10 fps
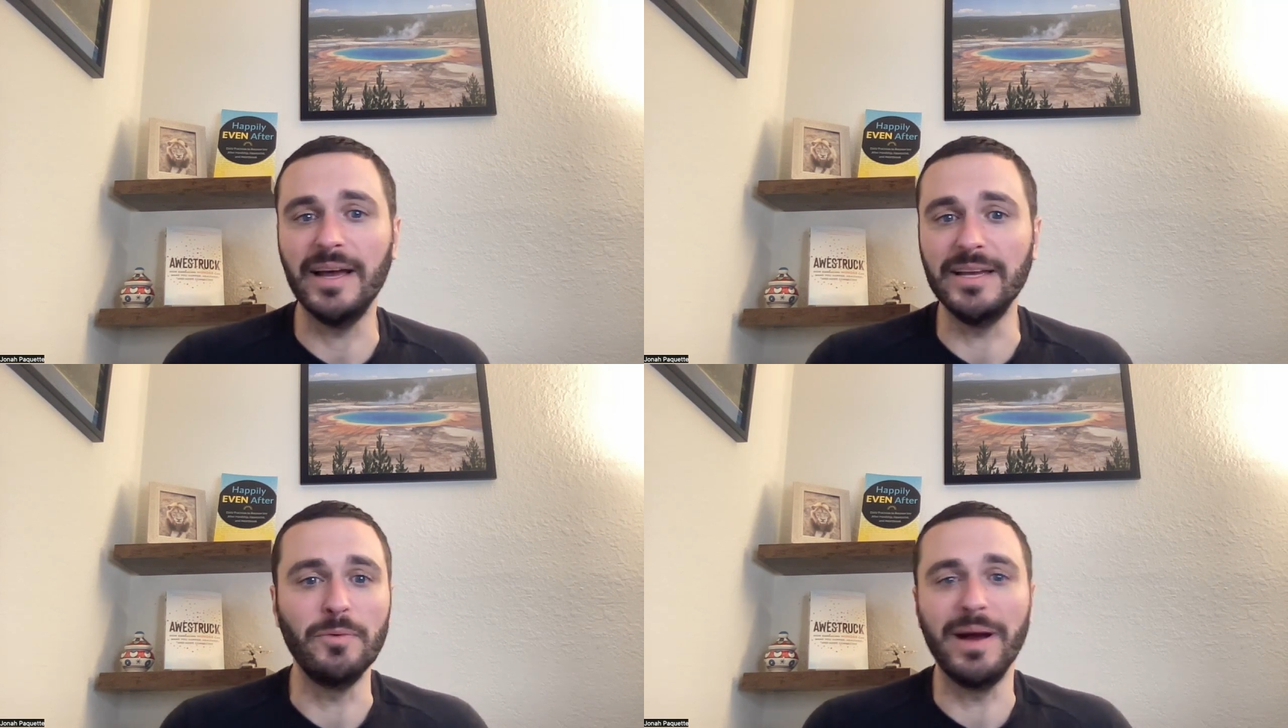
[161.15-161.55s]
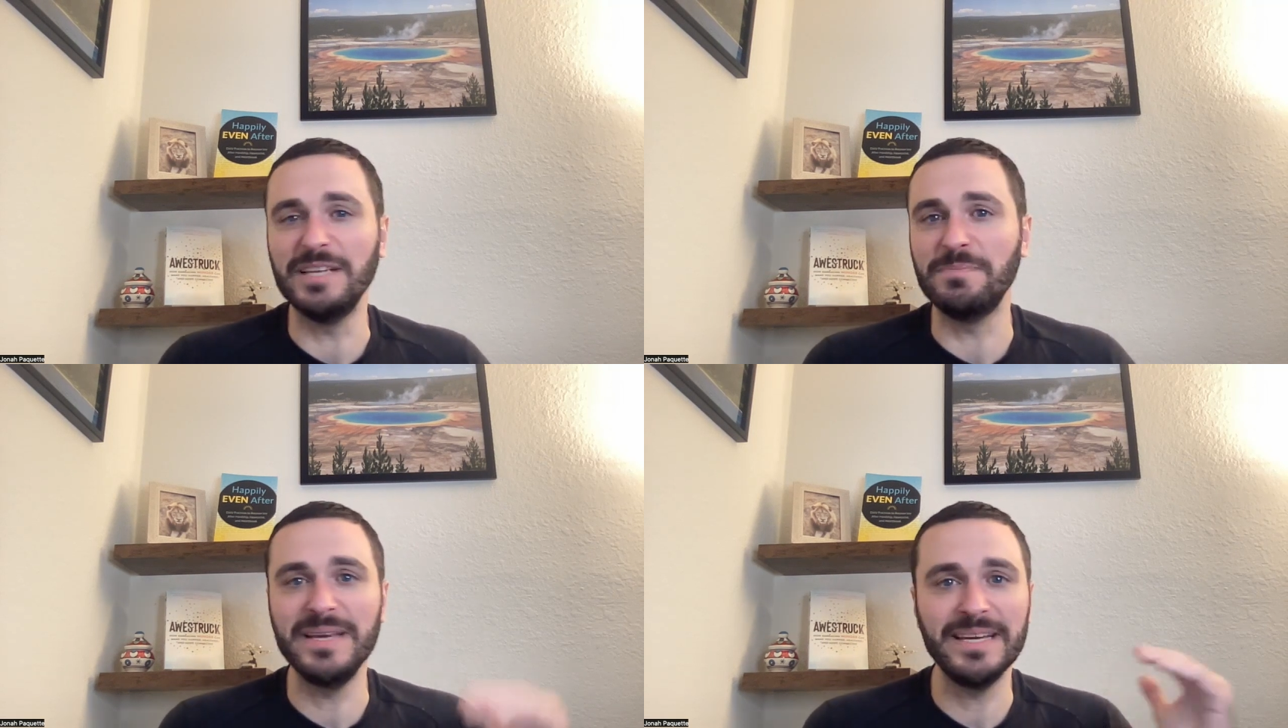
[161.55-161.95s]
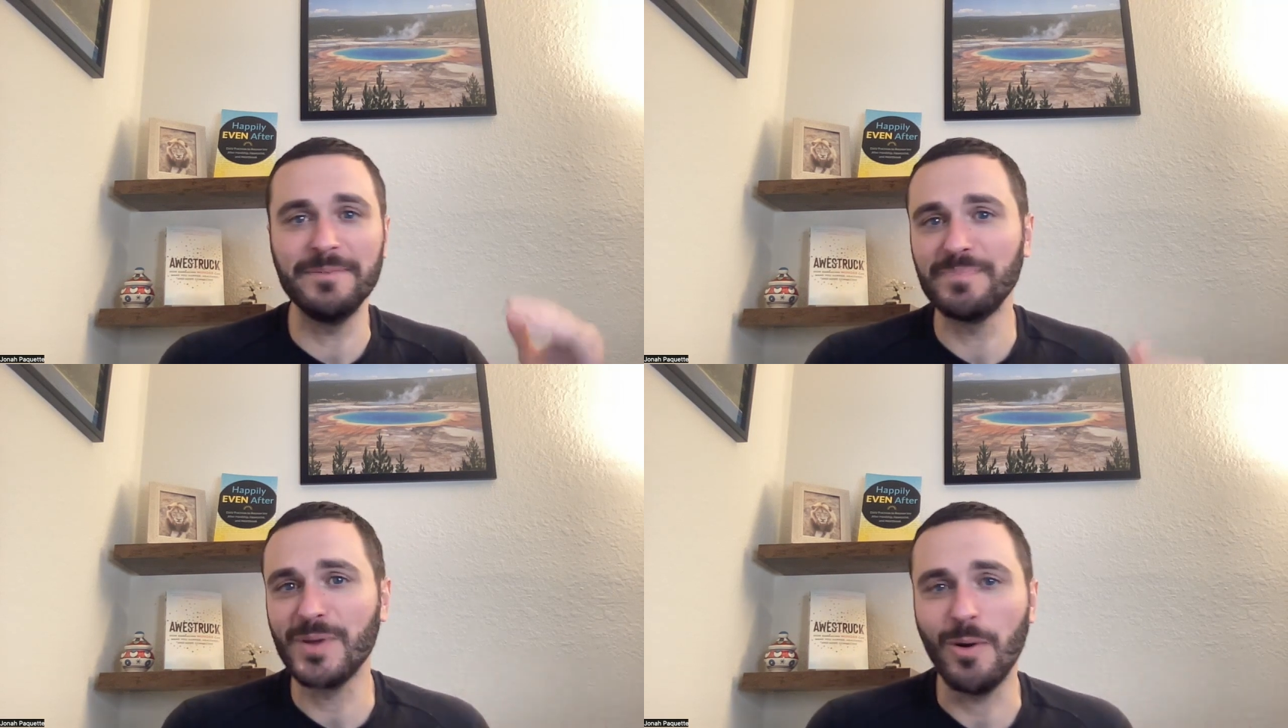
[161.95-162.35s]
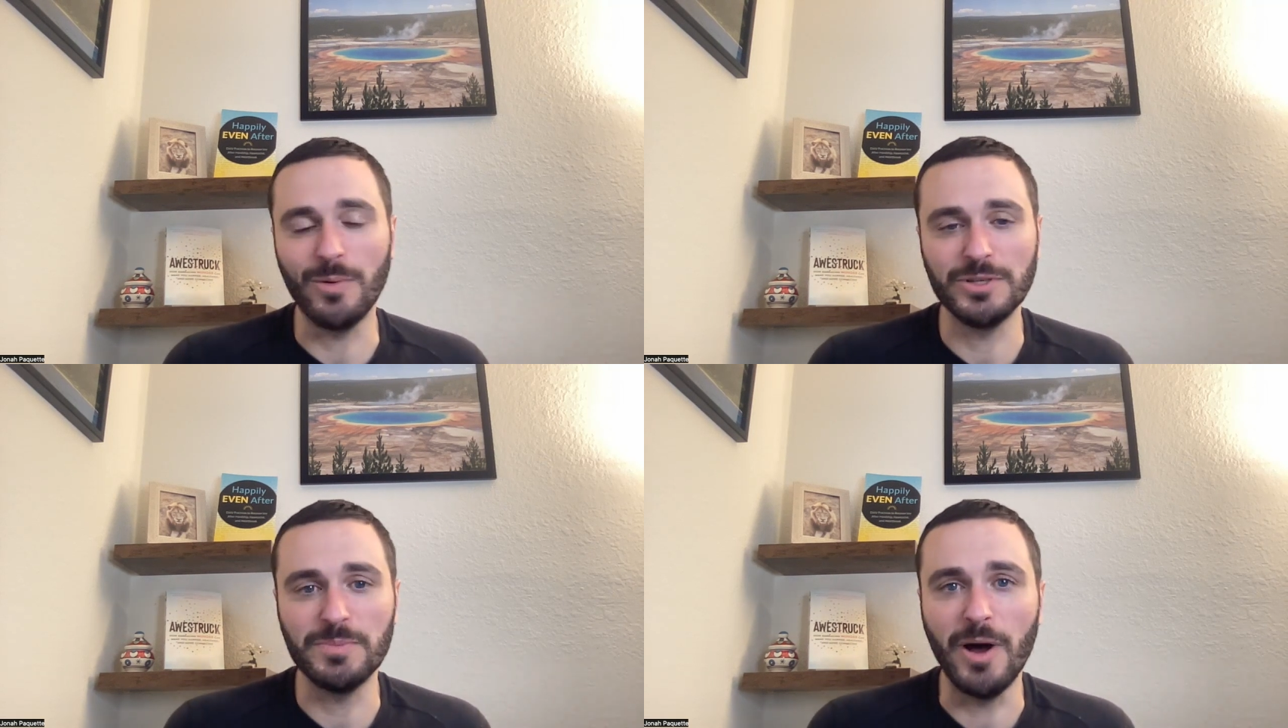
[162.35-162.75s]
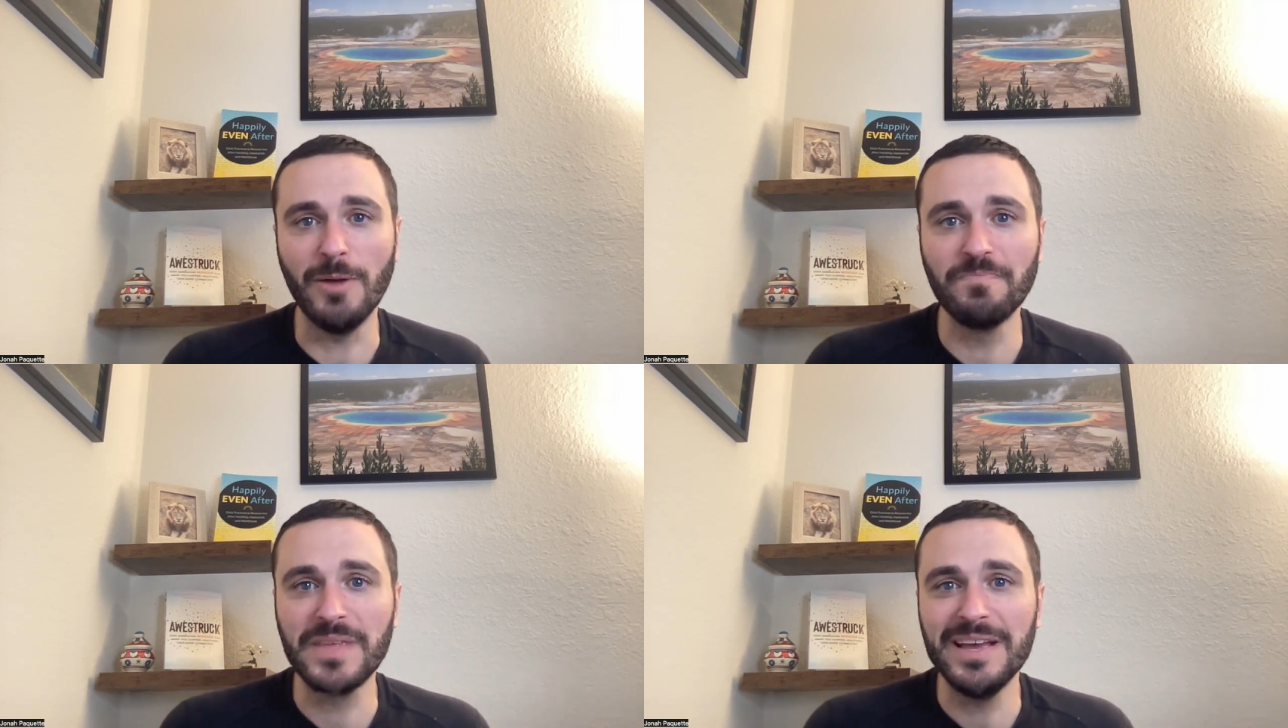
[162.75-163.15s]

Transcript: in ways big or small.